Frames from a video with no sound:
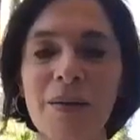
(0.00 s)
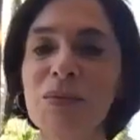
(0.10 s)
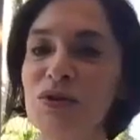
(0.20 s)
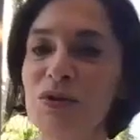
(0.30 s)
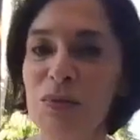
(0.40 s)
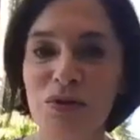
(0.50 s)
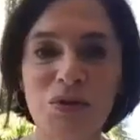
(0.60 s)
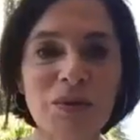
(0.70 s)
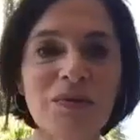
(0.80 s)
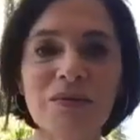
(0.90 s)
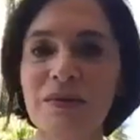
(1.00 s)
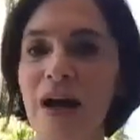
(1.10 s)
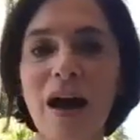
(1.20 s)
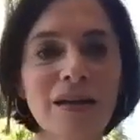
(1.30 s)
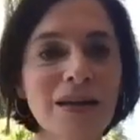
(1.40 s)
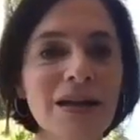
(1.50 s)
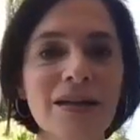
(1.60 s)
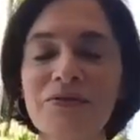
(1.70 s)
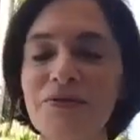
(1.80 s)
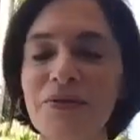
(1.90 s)
a mu- mutual
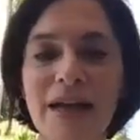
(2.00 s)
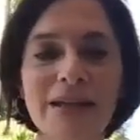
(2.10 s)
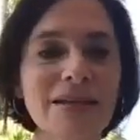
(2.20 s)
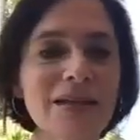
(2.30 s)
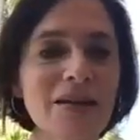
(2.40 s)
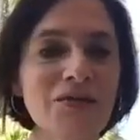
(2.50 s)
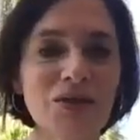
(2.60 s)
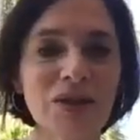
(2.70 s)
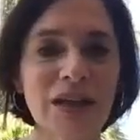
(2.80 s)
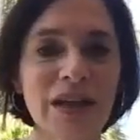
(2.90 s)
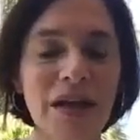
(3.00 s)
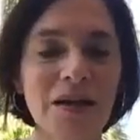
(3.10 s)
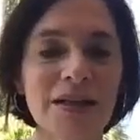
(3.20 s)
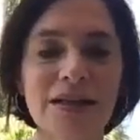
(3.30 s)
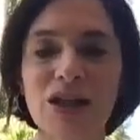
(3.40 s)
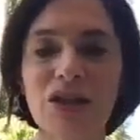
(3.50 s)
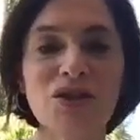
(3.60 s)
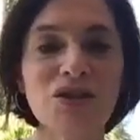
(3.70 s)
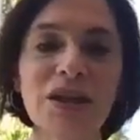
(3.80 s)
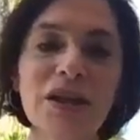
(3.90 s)
colleague, friend of Julie and I's. You know,
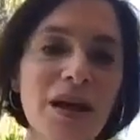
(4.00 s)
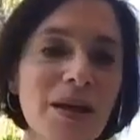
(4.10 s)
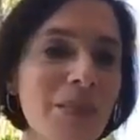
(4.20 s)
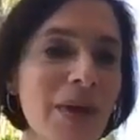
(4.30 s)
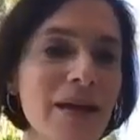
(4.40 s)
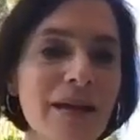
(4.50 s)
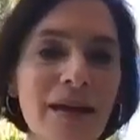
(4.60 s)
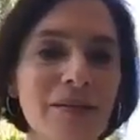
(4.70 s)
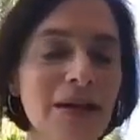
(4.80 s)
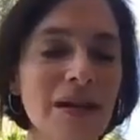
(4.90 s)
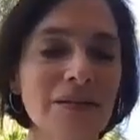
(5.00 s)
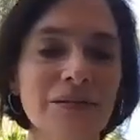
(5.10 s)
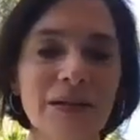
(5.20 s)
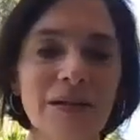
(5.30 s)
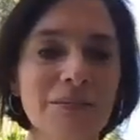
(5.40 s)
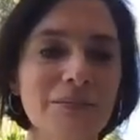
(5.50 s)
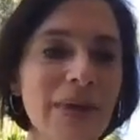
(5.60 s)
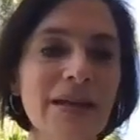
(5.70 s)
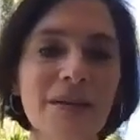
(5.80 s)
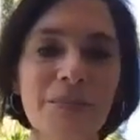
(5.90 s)
Julie and I met. I don't know, uh,
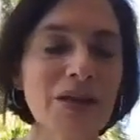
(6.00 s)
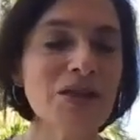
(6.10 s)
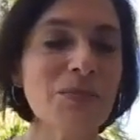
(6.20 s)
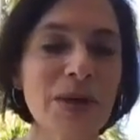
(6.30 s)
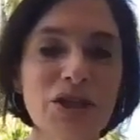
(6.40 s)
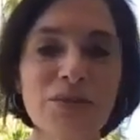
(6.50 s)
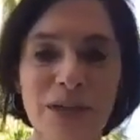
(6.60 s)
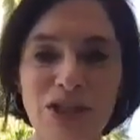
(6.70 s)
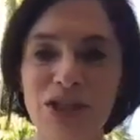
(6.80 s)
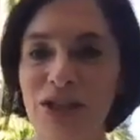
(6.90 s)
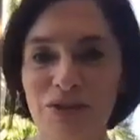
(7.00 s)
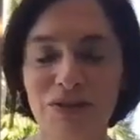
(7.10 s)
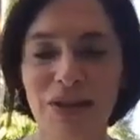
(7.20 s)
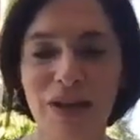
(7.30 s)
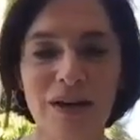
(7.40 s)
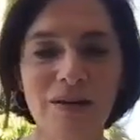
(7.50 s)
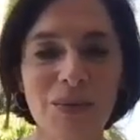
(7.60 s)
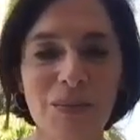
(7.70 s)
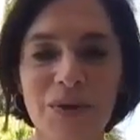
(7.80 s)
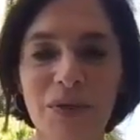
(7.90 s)
many a bunch a bunch a bunch of years ago.
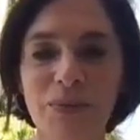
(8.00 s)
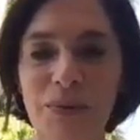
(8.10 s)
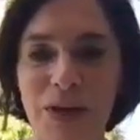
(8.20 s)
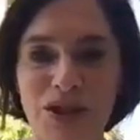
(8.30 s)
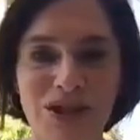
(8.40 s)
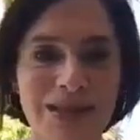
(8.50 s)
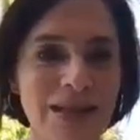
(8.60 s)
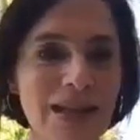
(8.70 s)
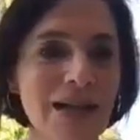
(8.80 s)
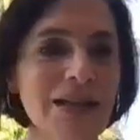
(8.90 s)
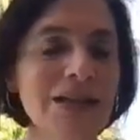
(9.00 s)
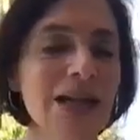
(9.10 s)
We'll put three bunches in there.